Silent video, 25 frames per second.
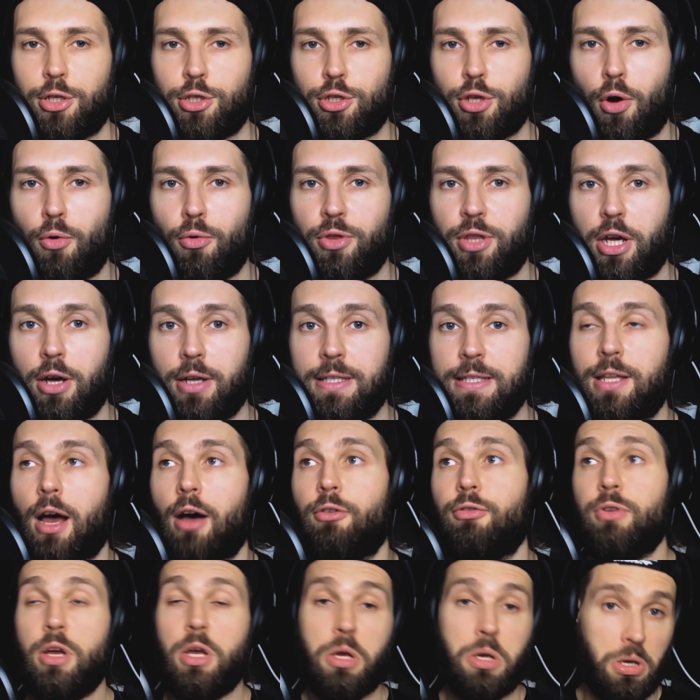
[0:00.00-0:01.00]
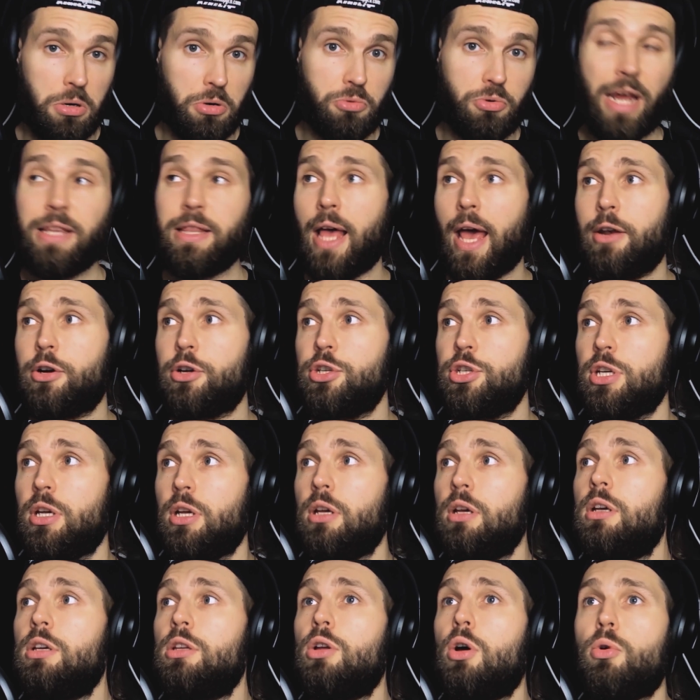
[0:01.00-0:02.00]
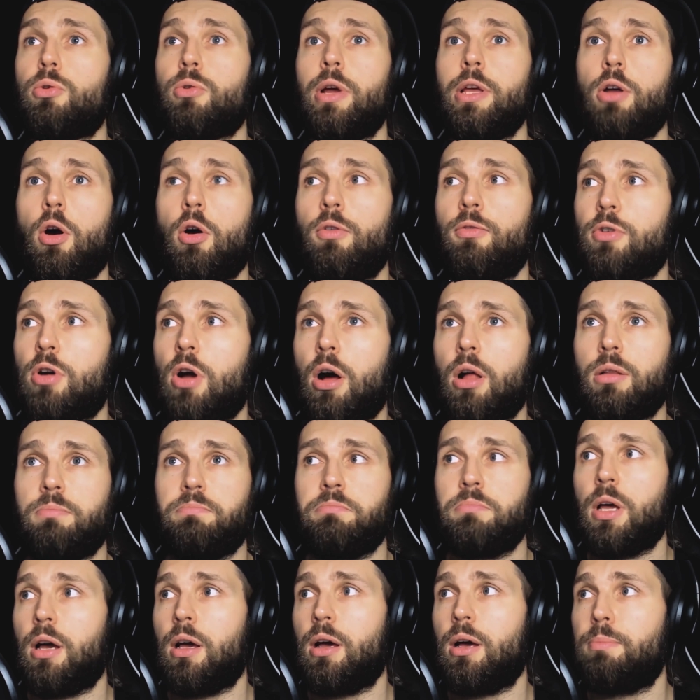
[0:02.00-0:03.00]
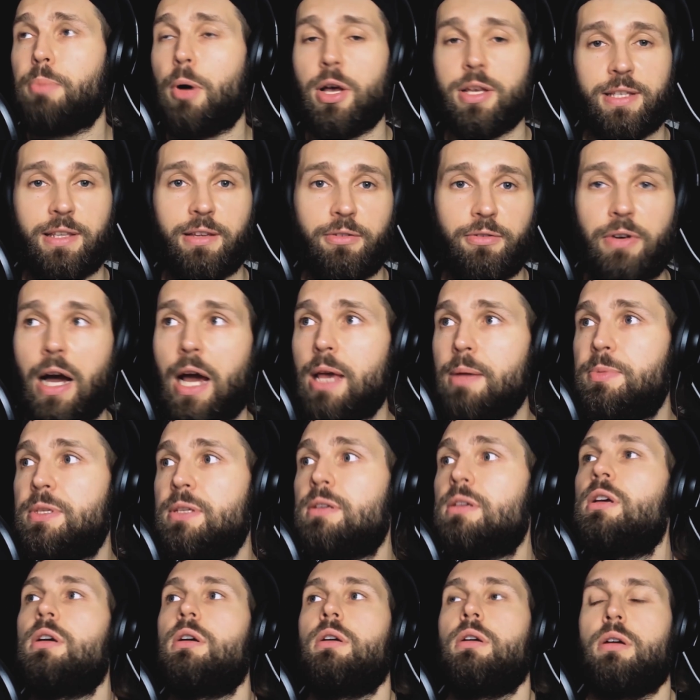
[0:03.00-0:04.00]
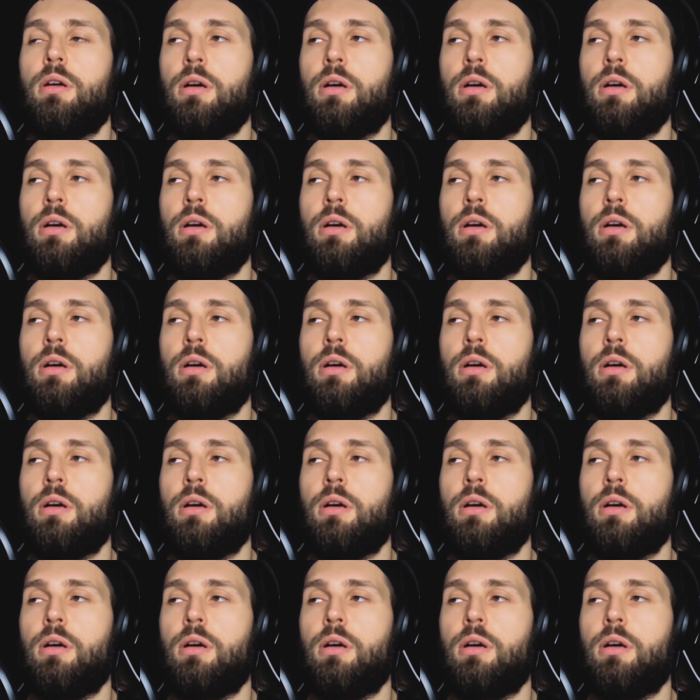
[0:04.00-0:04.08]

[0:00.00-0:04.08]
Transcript: Alright, so the good stuff. Great energy, you know, great overall uh, positive vibes.